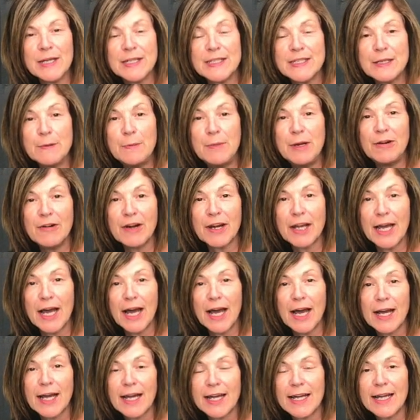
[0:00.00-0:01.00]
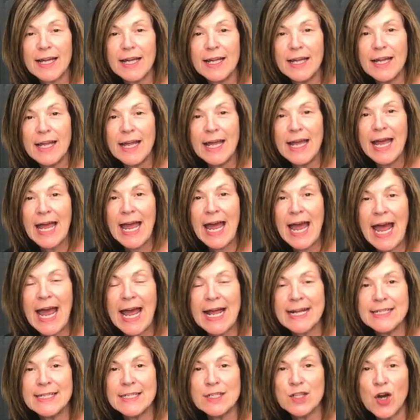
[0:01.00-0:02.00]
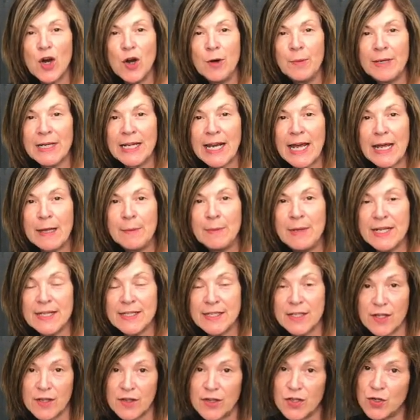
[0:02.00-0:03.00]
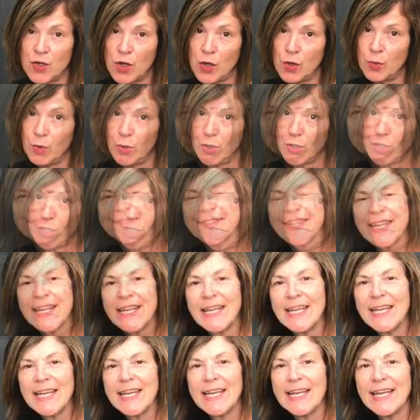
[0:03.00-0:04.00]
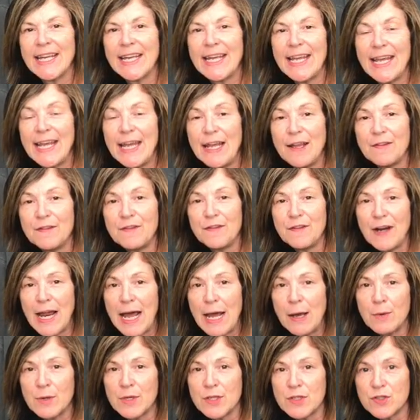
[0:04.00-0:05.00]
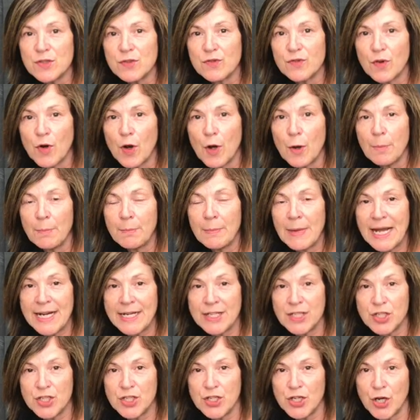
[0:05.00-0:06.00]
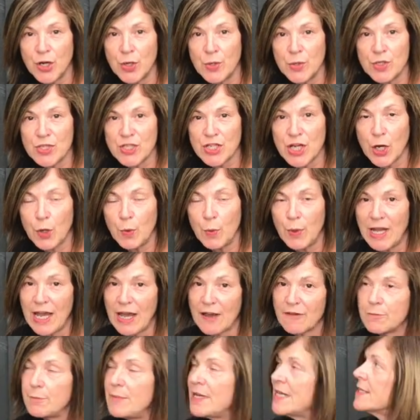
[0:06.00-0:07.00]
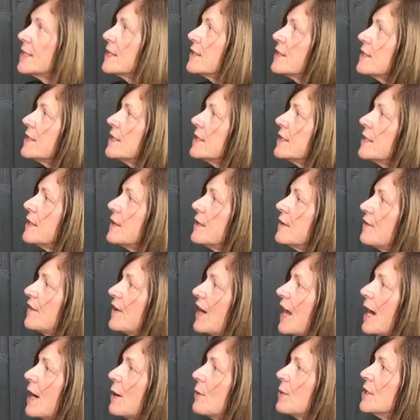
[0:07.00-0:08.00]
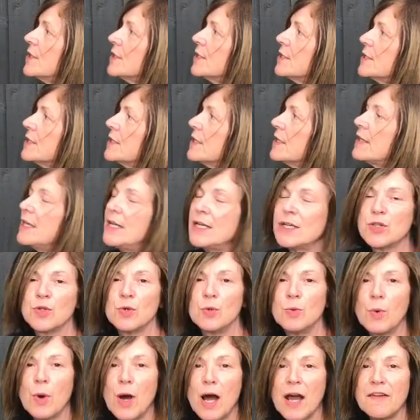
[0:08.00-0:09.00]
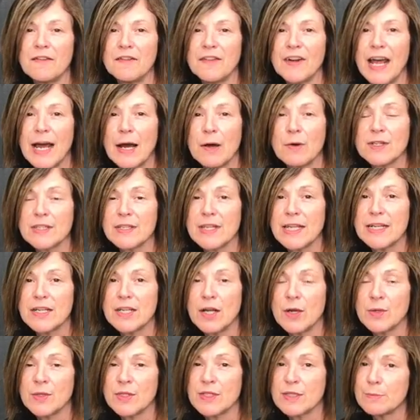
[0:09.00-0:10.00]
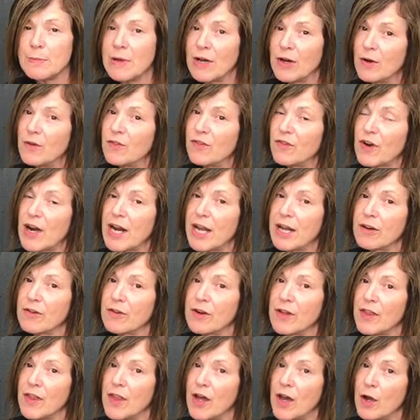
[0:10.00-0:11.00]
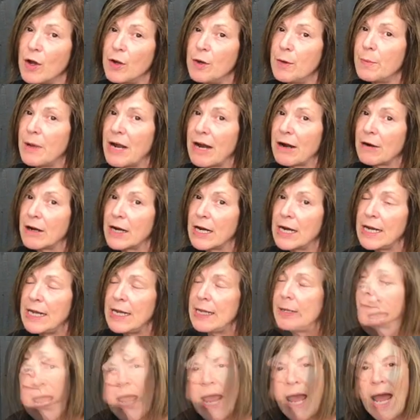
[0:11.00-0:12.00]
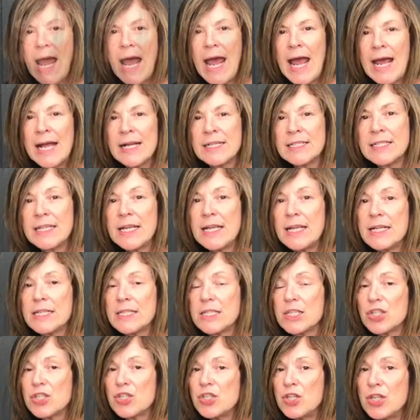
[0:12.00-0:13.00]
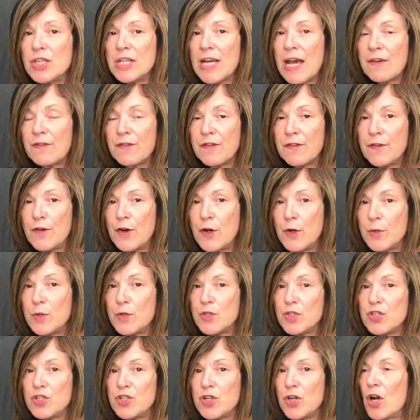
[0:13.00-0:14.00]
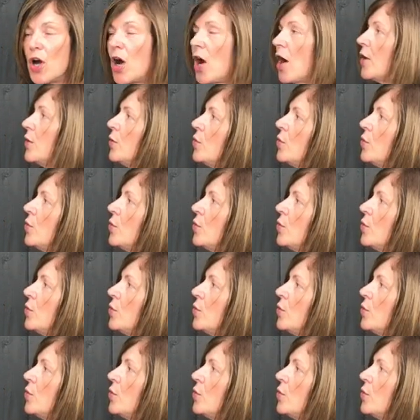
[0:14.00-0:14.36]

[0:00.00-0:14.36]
Sibirica, and its common name is the dogwood. It flowers from May to June, so we have missed the flowers, little white flowers. They don't smell fragrant though, apparently. And it should have fruits July and